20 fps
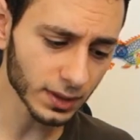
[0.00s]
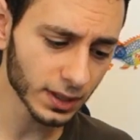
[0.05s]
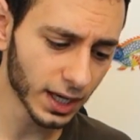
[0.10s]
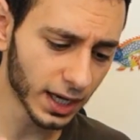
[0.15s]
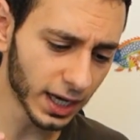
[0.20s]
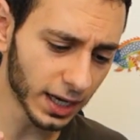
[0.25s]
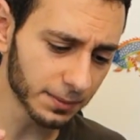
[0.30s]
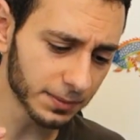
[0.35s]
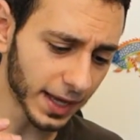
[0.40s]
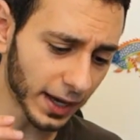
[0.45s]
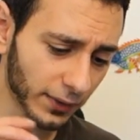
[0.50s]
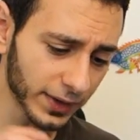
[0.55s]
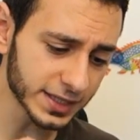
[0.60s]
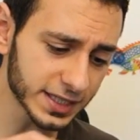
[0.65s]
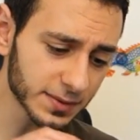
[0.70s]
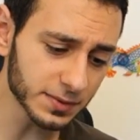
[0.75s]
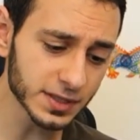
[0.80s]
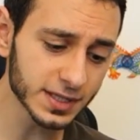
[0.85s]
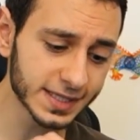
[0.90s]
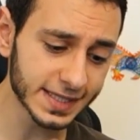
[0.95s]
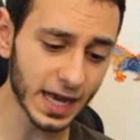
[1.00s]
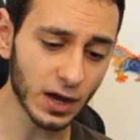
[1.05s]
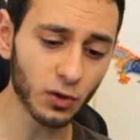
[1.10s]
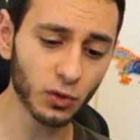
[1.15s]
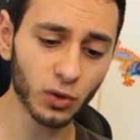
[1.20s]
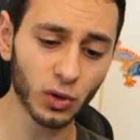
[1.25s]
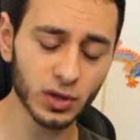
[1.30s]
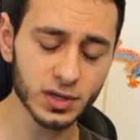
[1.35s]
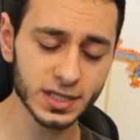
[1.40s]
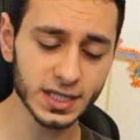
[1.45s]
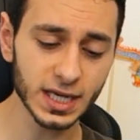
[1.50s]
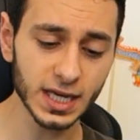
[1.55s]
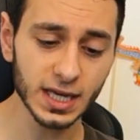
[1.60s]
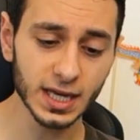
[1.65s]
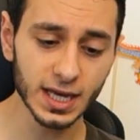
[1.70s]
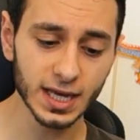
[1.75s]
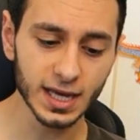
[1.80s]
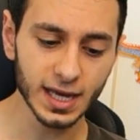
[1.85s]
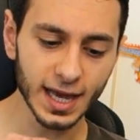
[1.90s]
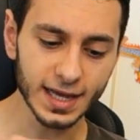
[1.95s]
Um, now in terms of sound quality,
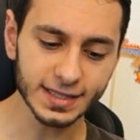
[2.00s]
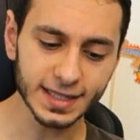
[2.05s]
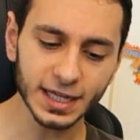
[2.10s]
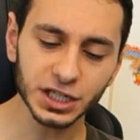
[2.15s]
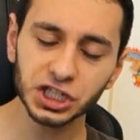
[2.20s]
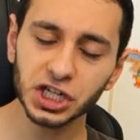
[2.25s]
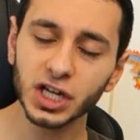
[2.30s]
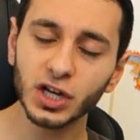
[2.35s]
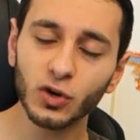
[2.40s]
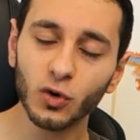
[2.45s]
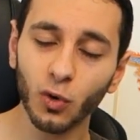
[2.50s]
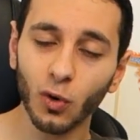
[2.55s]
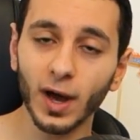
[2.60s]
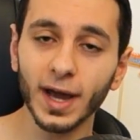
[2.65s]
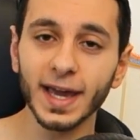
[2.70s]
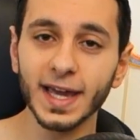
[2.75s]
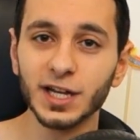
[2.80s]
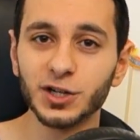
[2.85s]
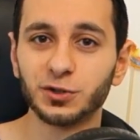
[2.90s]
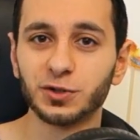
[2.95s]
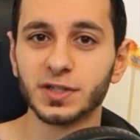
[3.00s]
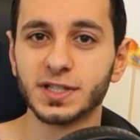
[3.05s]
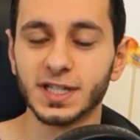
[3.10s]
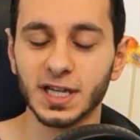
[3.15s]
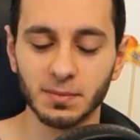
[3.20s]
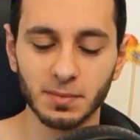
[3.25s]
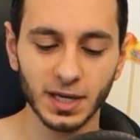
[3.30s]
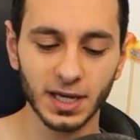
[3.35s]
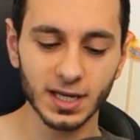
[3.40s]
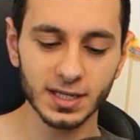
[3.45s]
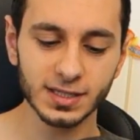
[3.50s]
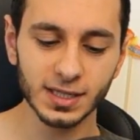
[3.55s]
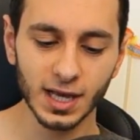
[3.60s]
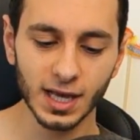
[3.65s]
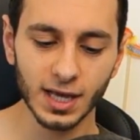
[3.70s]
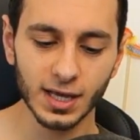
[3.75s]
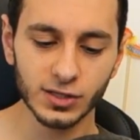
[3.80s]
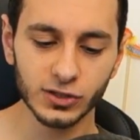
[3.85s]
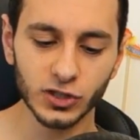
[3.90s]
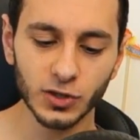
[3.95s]
it's actually quite interesting because
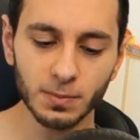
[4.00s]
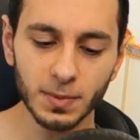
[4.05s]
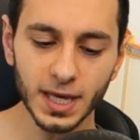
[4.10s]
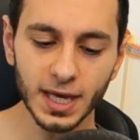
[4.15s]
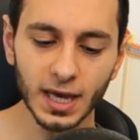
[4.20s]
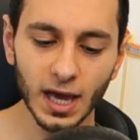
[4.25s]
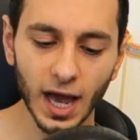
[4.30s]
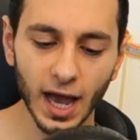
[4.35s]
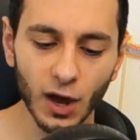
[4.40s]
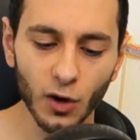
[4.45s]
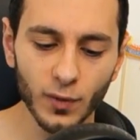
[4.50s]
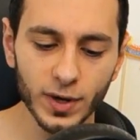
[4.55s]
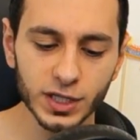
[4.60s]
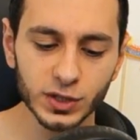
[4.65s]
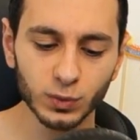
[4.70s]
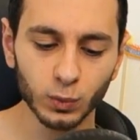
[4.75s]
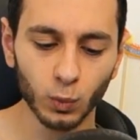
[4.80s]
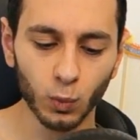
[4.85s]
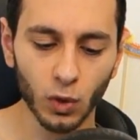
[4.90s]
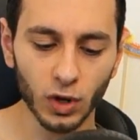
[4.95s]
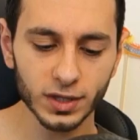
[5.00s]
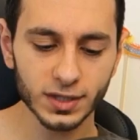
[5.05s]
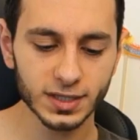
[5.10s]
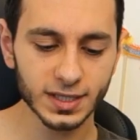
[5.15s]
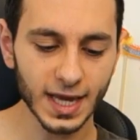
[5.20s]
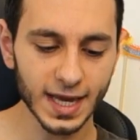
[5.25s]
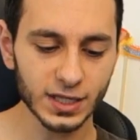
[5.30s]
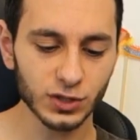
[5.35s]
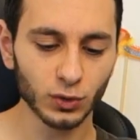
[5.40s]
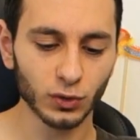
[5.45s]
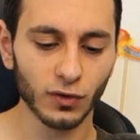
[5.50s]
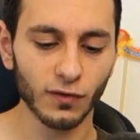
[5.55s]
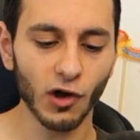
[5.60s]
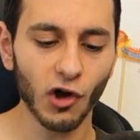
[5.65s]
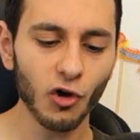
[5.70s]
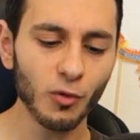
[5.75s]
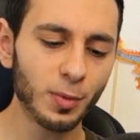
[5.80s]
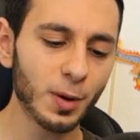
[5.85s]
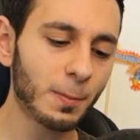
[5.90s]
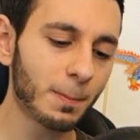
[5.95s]
to me, I always want a sort
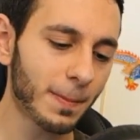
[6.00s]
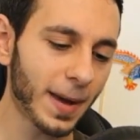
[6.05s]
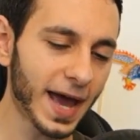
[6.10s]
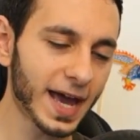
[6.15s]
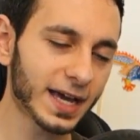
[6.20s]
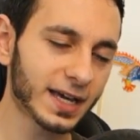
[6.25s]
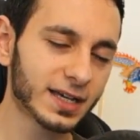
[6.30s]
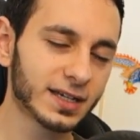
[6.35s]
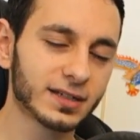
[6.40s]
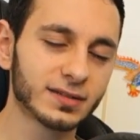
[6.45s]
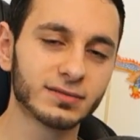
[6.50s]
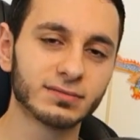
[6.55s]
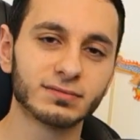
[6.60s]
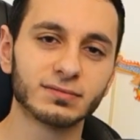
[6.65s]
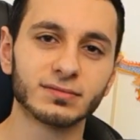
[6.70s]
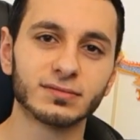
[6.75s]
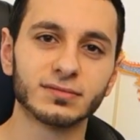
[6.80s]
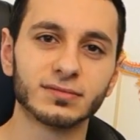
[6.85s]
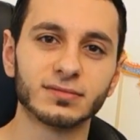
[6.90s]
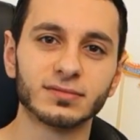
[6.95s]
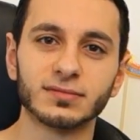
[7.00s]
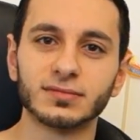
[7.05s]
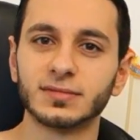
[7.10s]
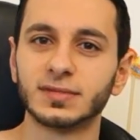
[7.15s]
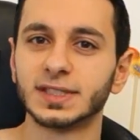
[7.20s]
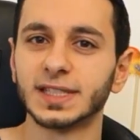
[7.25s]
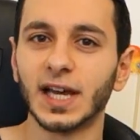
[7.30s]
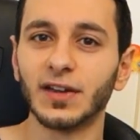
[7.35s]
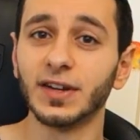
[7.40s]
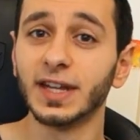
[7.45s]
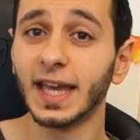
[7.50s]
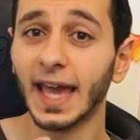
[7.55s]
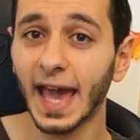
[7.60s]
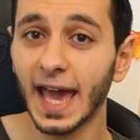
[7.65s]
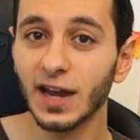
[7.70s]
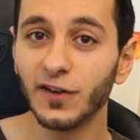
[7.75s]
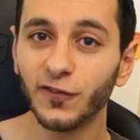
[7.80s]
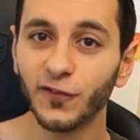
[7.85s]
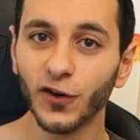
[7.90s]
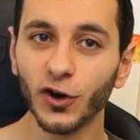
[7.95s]
of open back sounding
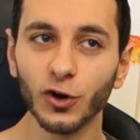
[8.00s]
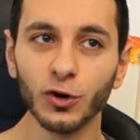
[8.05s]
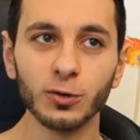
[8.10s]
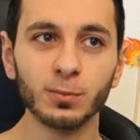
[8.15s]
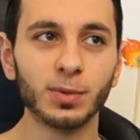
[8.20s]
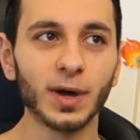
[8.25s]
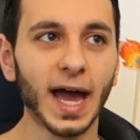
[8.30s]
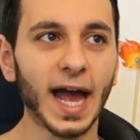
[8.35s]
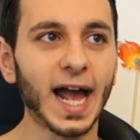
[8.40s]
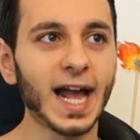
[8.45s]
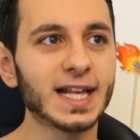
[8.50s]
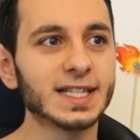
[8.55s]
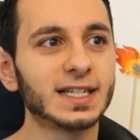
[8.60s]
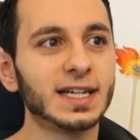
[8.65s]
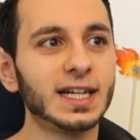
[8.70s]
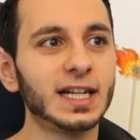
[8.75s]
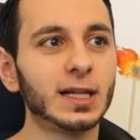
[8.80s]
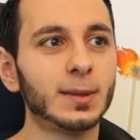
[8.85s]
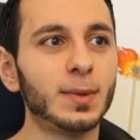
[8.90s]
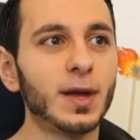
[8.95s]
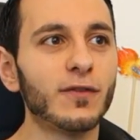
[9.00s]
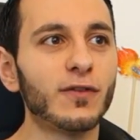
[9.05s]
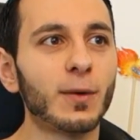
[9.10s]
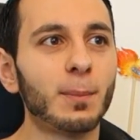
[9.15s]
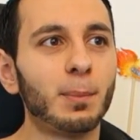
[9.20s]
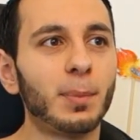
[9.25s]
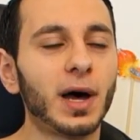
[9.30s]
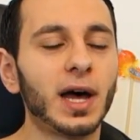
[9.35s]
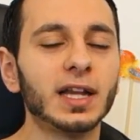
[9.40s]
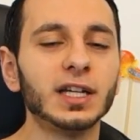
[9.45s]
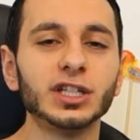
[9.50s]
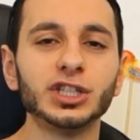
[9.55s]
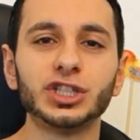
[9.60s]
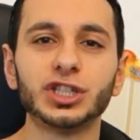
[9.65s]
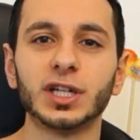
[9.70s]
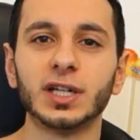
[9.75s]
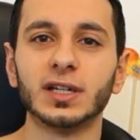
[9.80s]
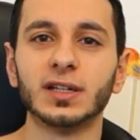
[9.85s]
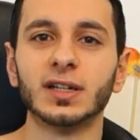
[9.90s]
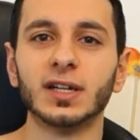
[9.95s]
headphone, but has a little bit of a
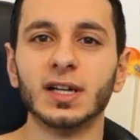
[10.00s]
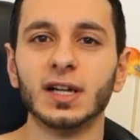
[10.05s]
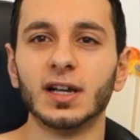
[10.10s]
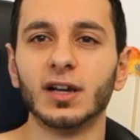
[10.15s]
punch and